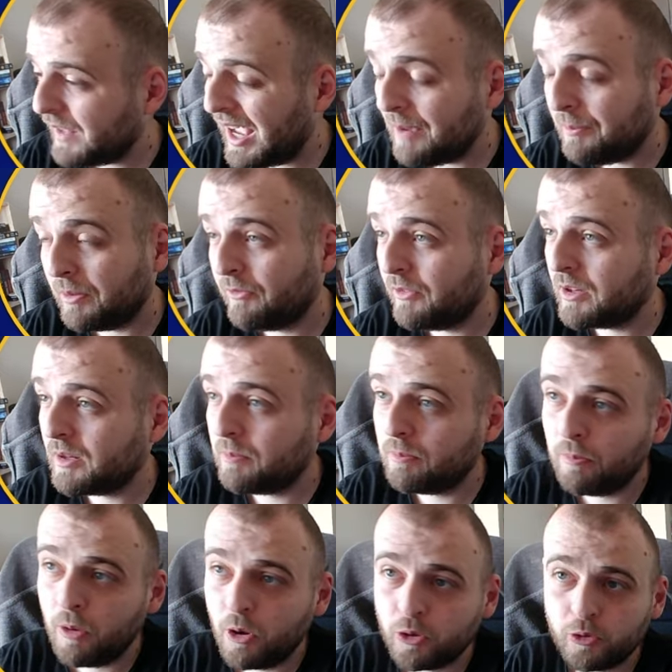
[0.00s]
I prefer
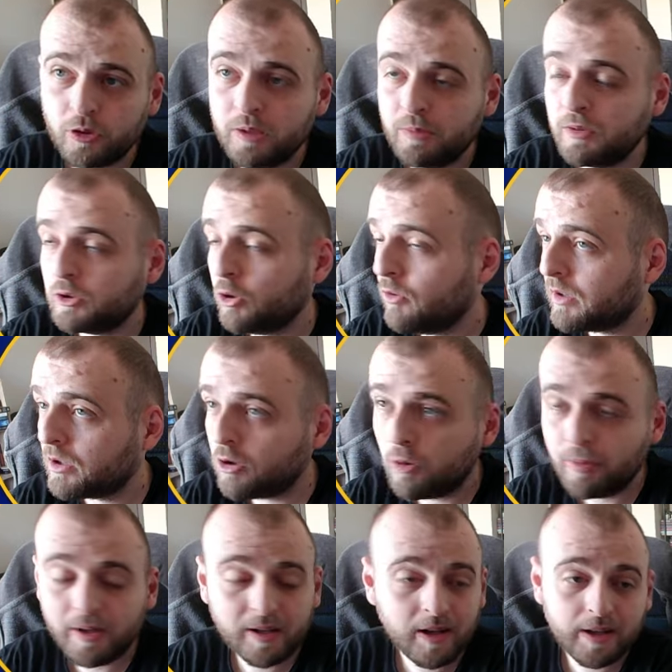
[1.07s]
Bodo Glimt over
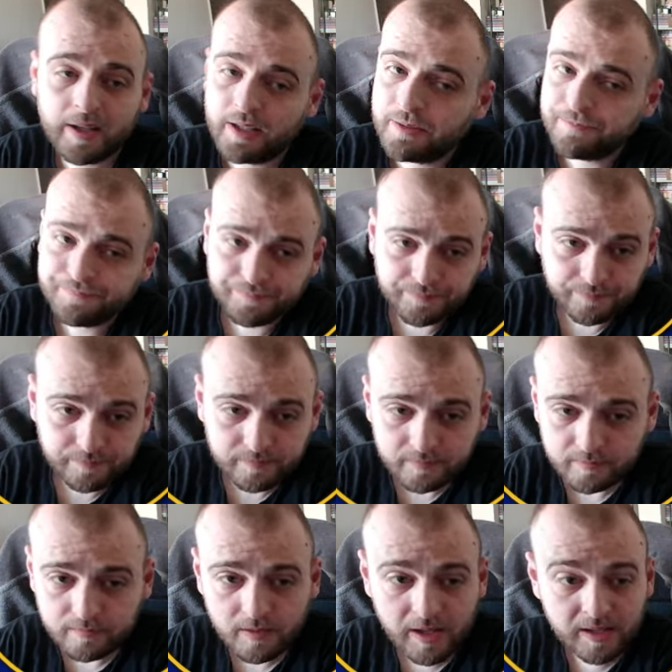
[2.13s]
Copenhagen.
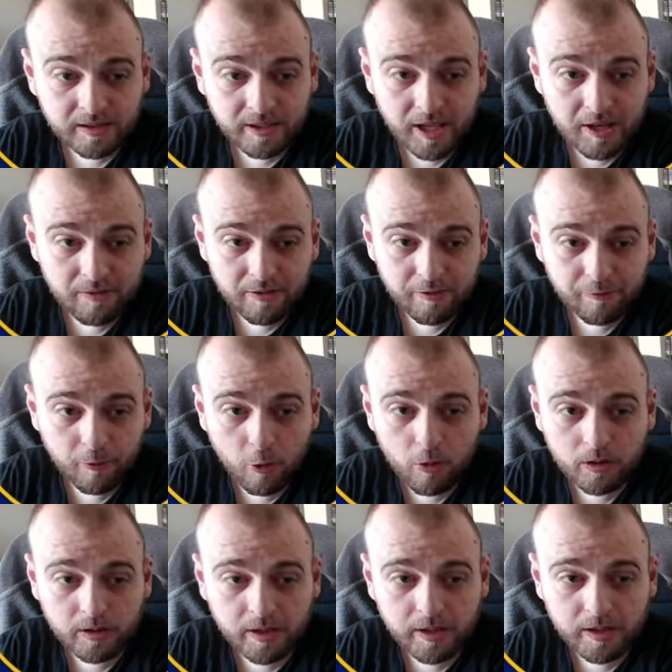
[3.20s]
And every
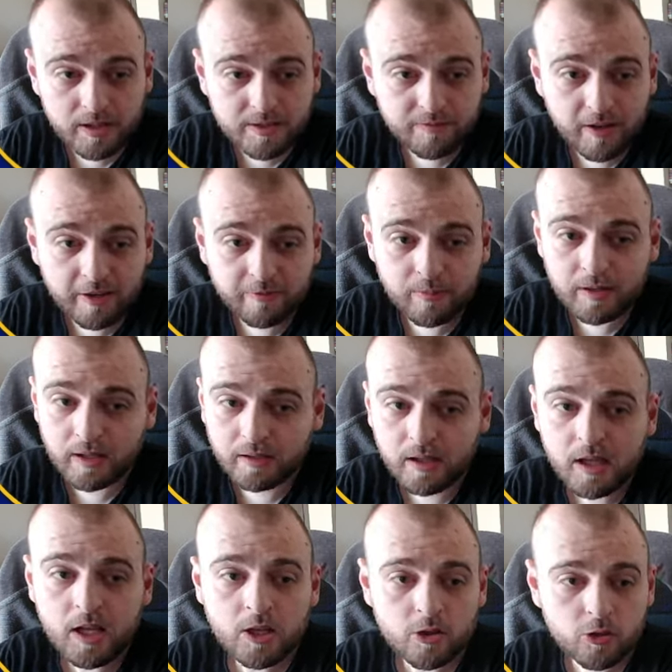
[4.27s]
forward here is 5 million,
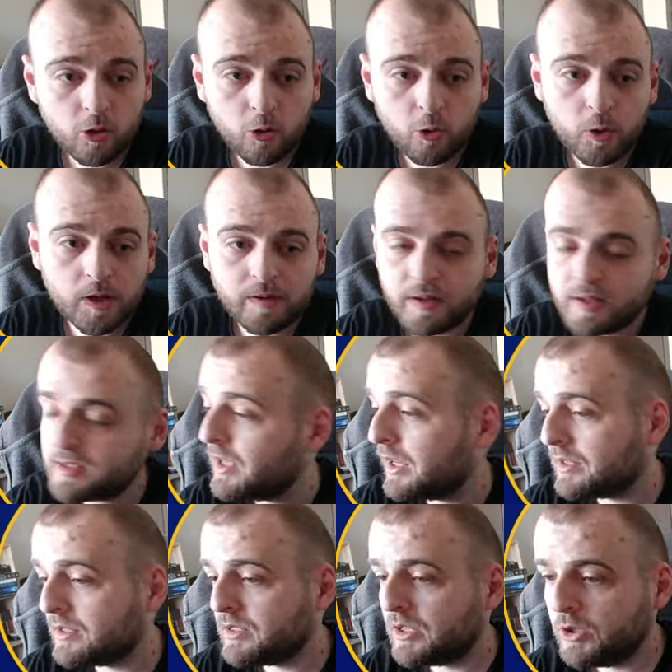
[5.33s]
so whoever
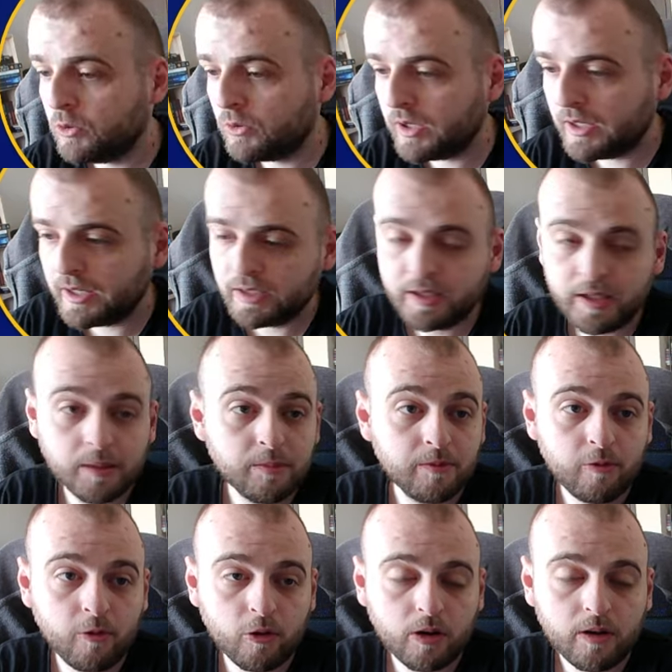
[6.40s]
starts, you can get him
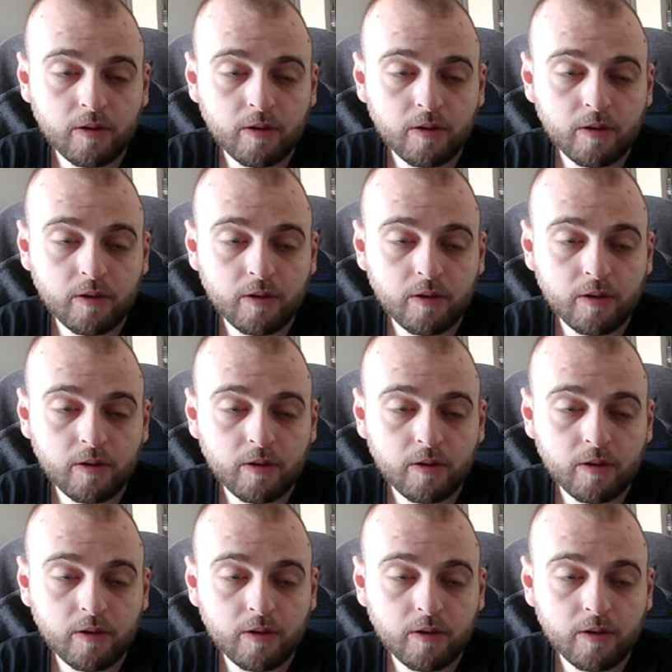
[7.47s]
for